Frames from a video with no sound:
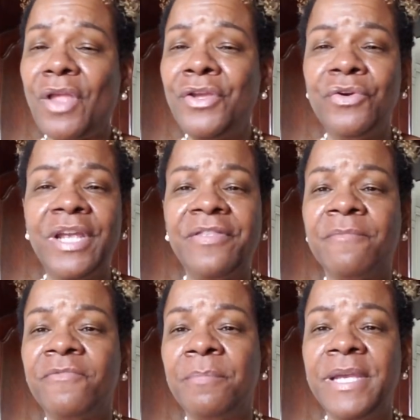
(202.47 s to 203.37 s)
you know, get
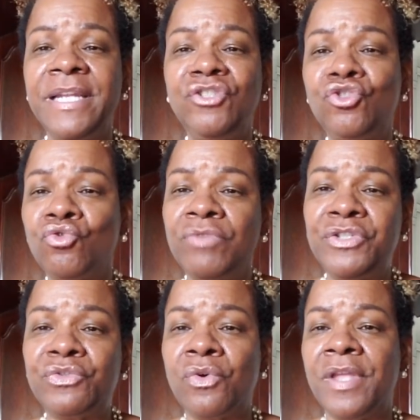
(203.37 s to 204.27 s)
them from any jewelry
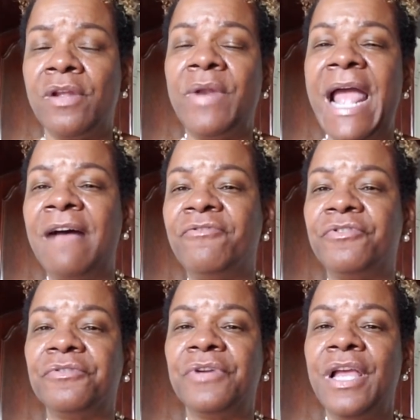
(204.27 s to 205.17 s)
store. They don't have
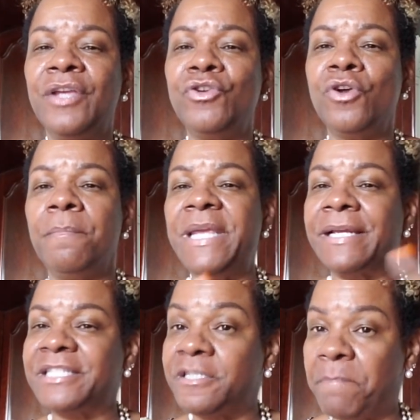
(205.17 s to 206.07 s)
to, you know, be
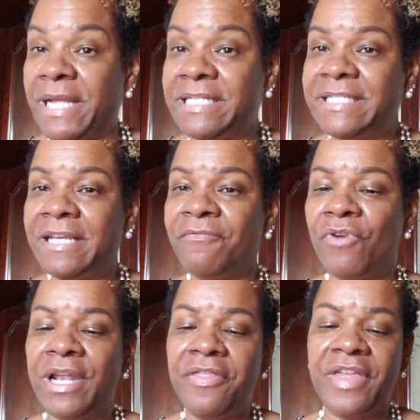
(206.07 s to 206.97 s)
expensive
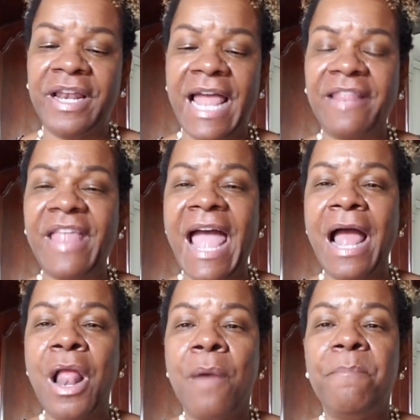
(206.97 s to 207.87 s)
or anything like
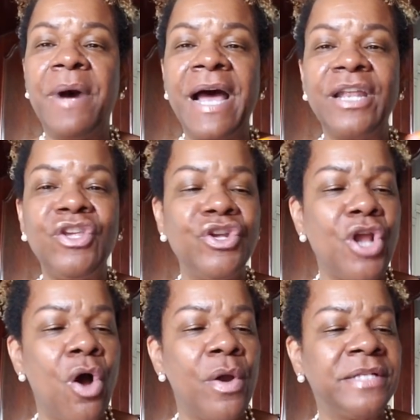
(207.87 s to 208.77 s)
that. But, you
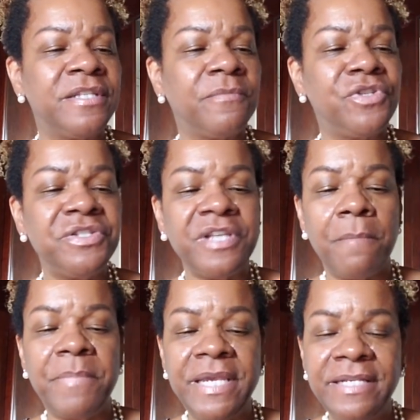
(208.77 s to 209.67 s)
know, it's just
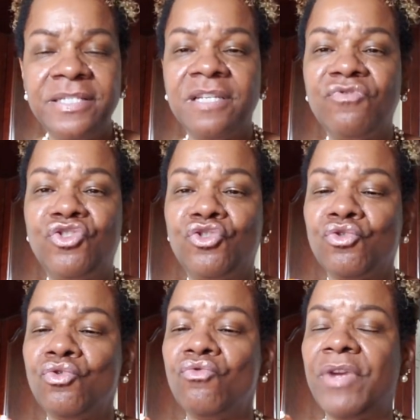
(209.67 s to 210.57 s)
a piece of
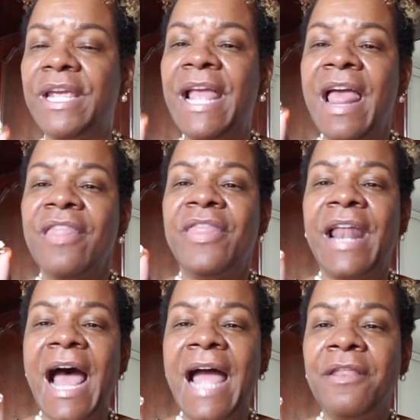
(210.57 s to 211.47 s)
jewelry
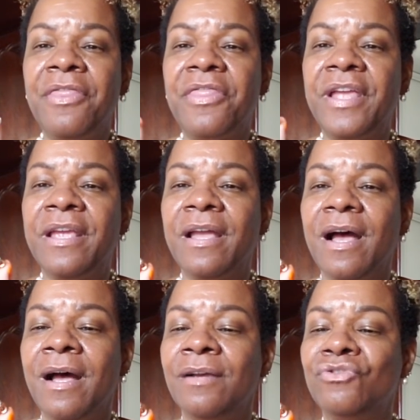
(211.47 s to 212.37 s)
that I think
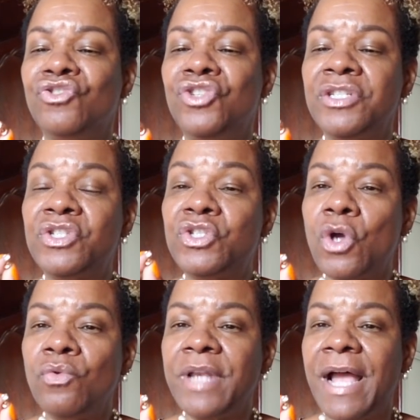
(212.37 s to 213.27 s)
are just
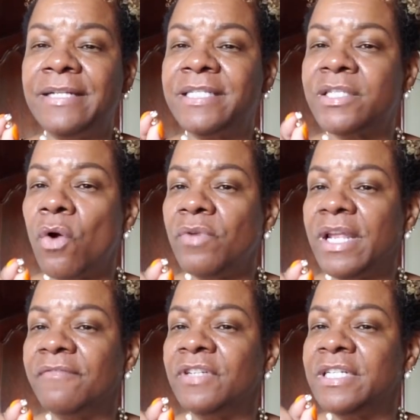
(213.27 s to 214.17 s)
so nice, so
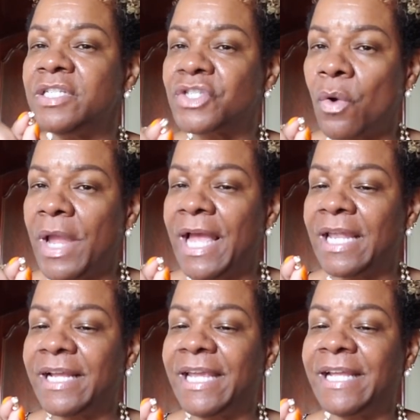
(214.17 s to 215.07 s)
lovely, so
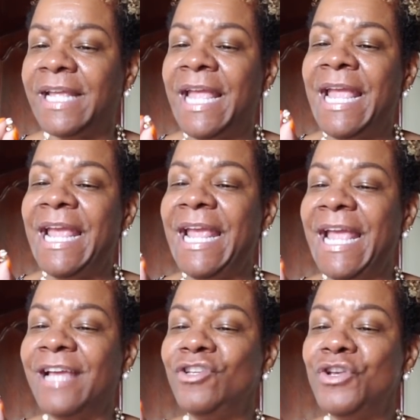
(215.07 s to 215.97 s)
elegant.
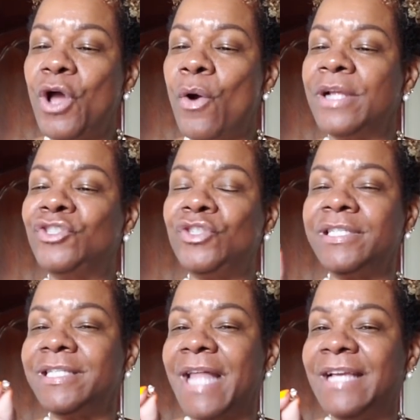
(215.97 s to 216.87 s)
And, you know, it's
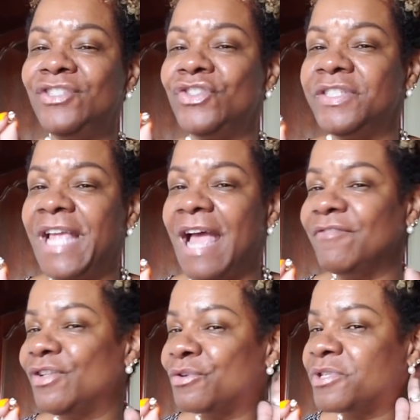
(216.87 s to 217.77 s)
just nice just to
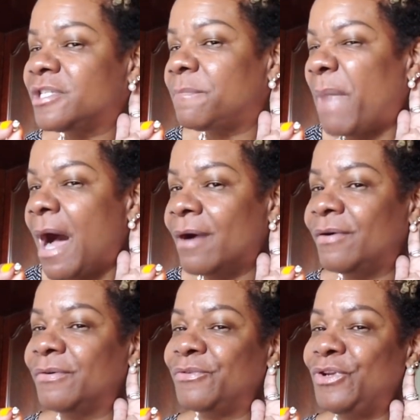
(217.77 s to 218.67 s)
have a little
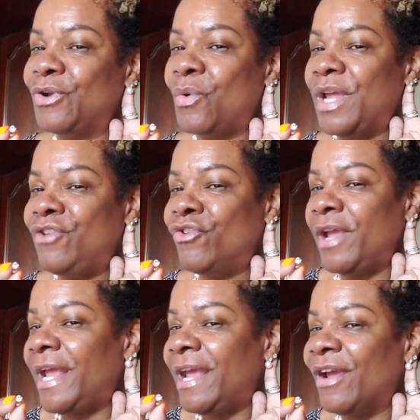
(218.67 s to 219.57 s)
sparkle, you know, in
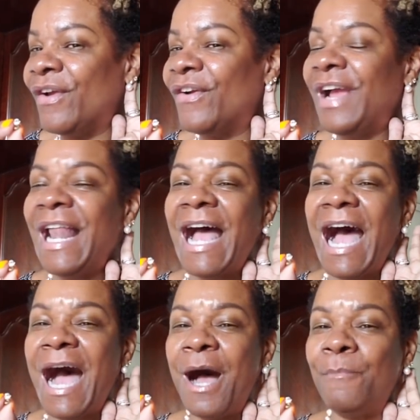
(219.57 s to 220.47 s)
your ear.
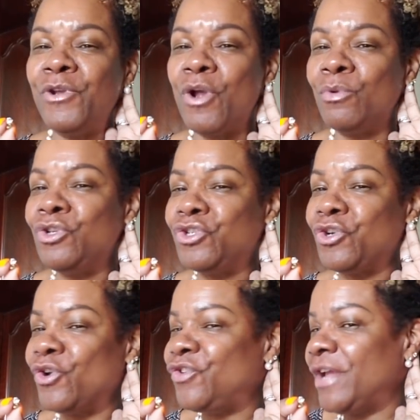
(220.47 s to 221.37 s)
You know, when you
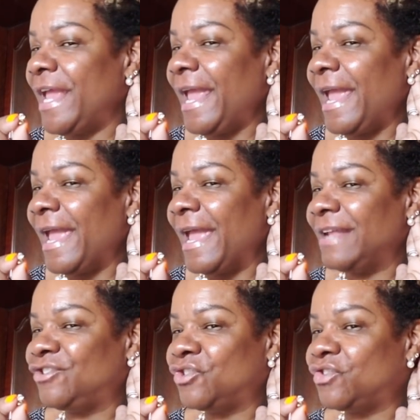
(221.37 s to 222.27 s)
turn your
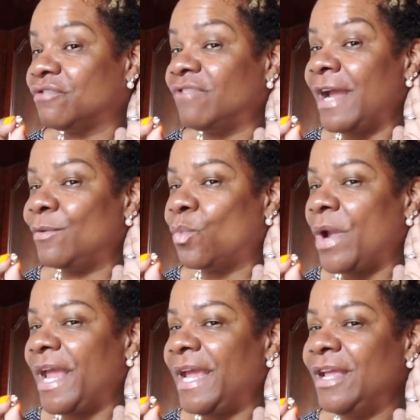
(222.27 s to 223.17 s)
head just the right
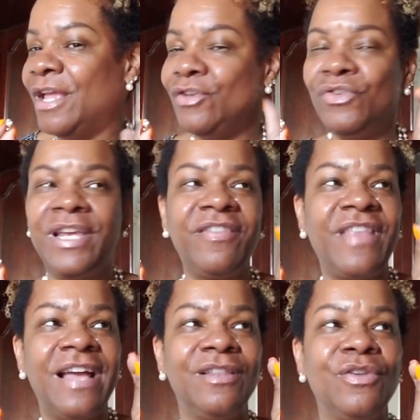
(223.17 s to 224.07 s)
way, you
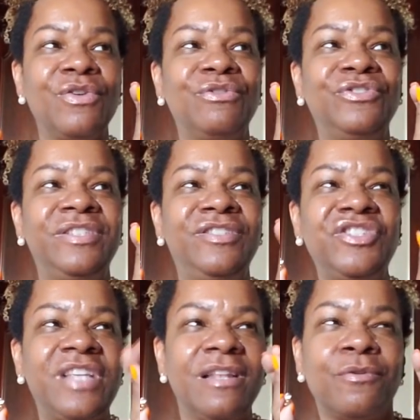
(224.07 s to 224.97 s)
get that little,
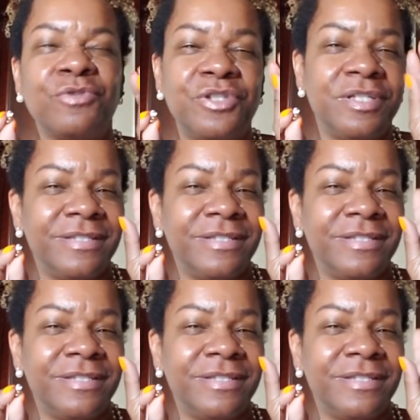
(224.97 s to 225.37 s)
just that little